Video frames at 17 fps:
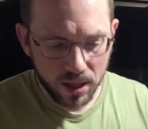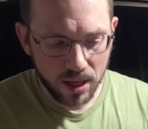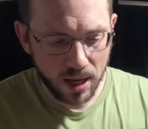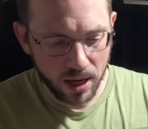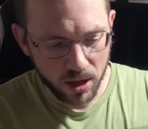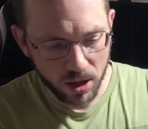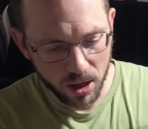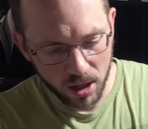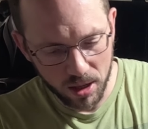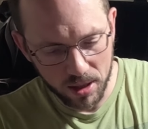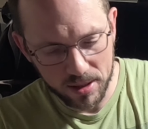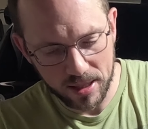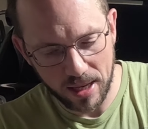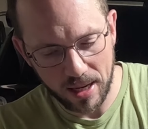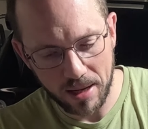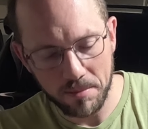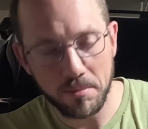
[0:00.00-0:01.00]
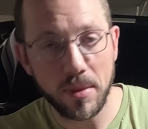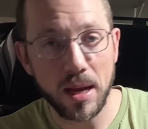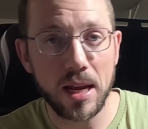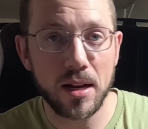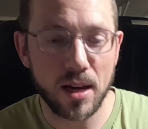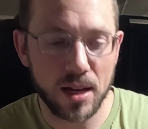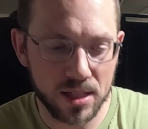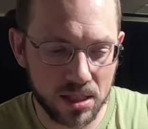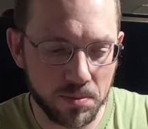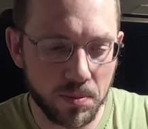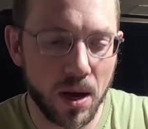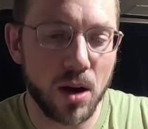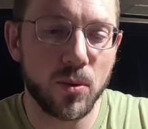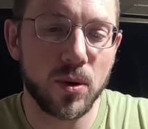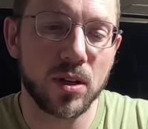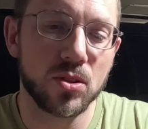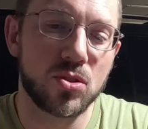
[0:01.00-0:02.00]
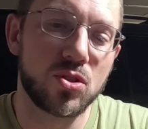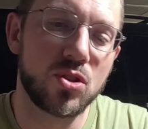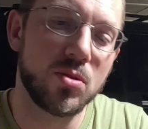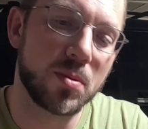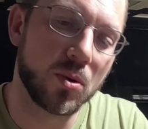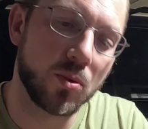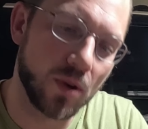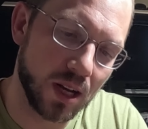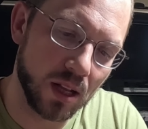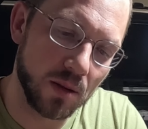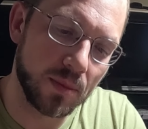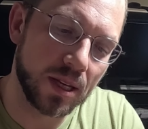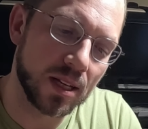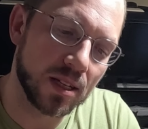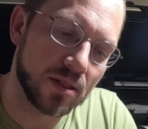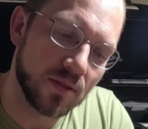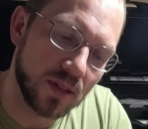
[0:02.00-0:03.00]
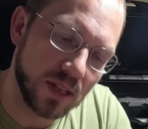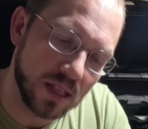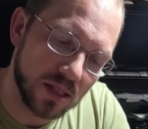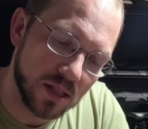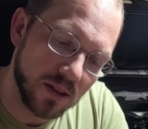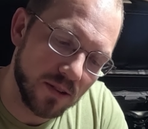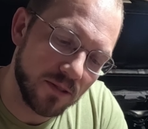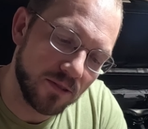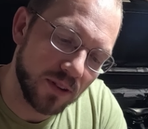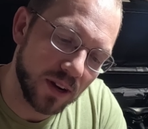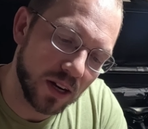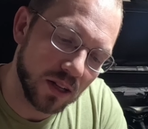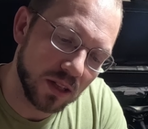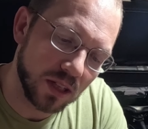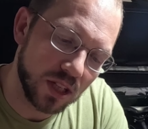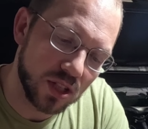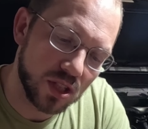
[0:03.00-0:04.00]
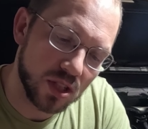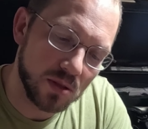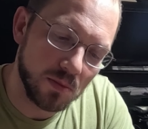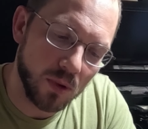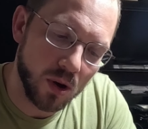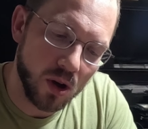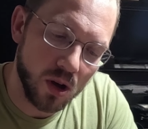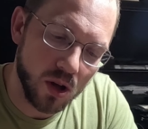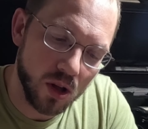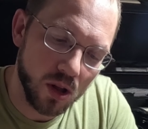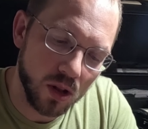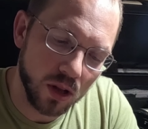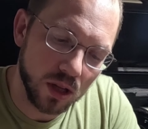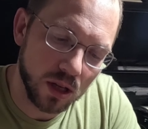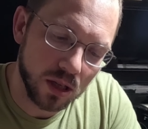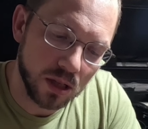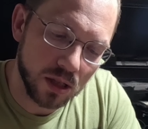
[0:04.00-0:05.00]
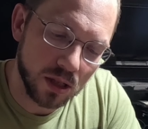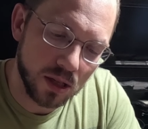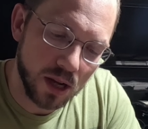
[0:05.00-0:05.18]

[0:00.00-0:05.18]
thing I heard is that it may not spot weld super well because of these fairly small